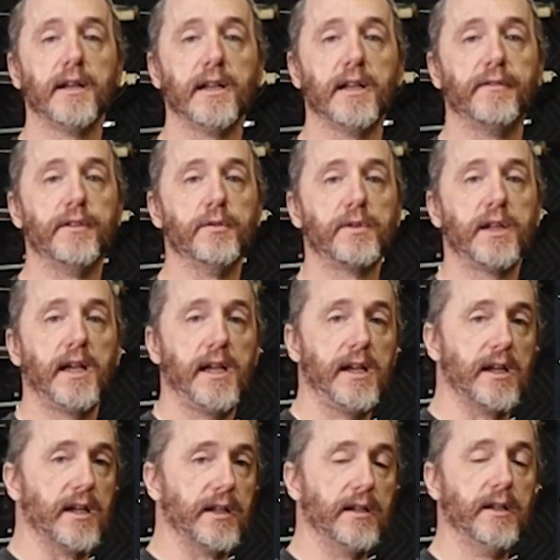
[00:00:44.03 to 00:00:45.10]
If you
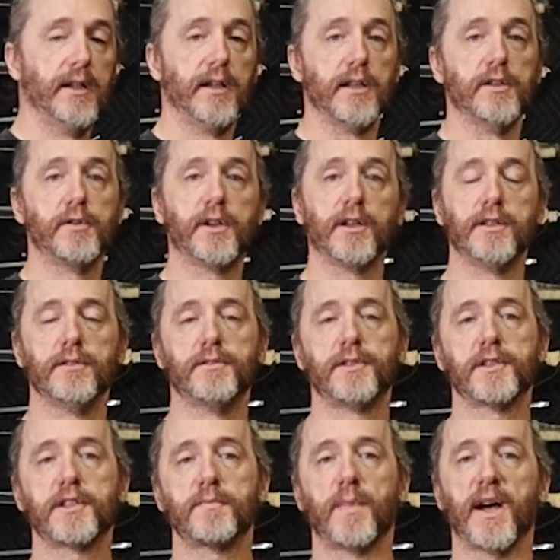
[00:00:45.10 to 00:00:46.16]
can, you can use
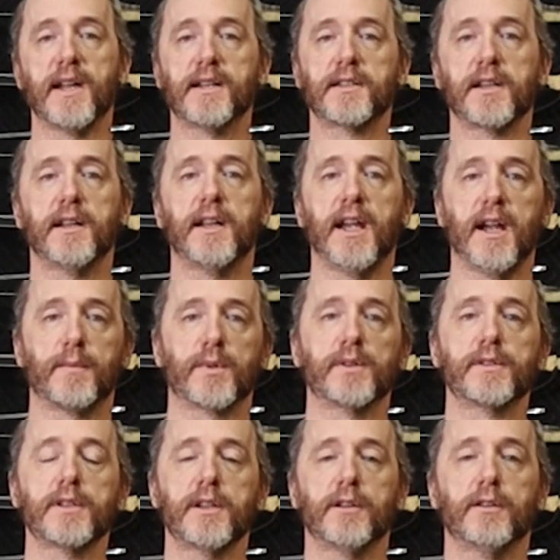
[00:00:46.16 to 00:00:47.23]
the spikes and
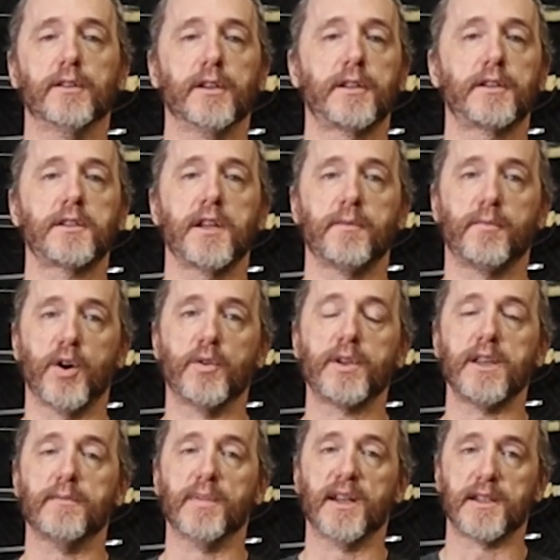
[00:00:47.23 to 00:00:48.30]
hammers and hooks and
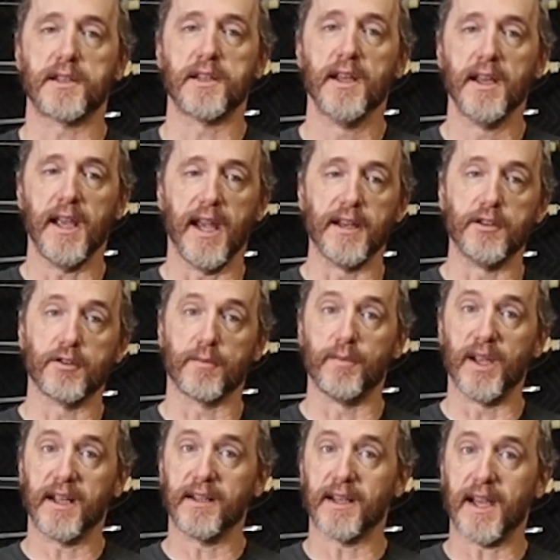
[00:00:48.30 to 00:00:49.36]
pokey bits and your
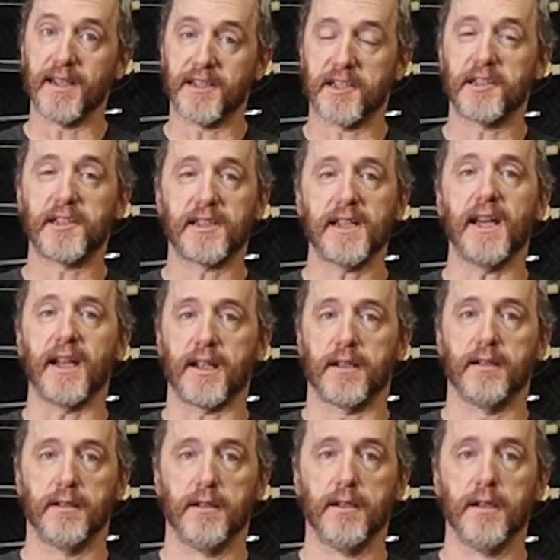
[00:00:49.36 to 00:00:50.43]
big nice
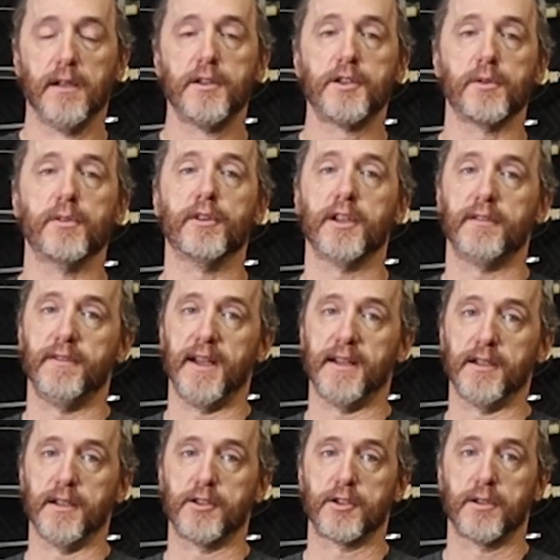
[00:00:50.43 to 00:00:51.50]
stick to good
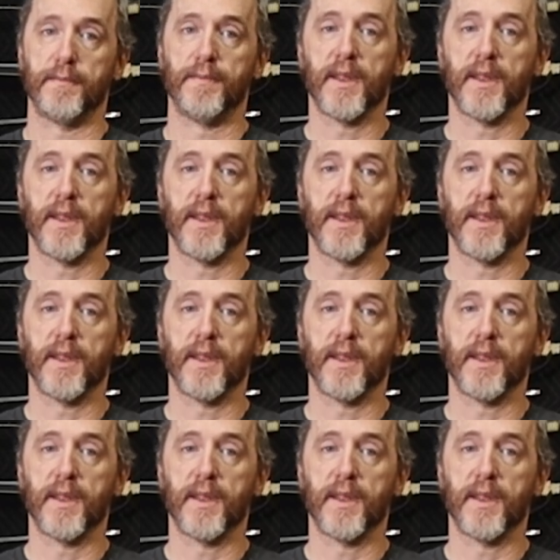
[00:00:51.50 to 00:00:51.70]
advantage.